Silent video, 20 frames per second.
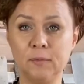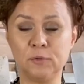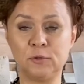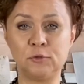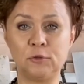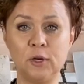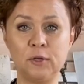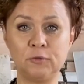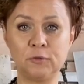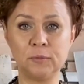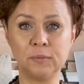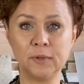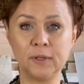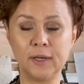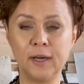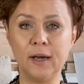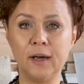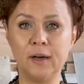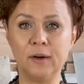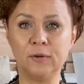came straight from
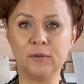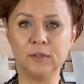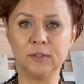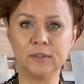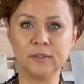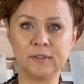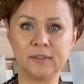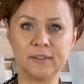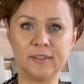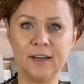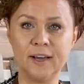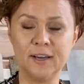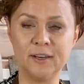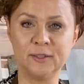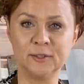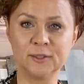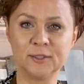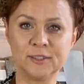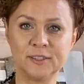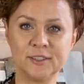the cow into the
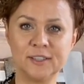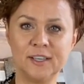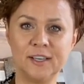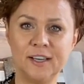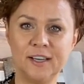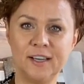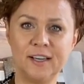house.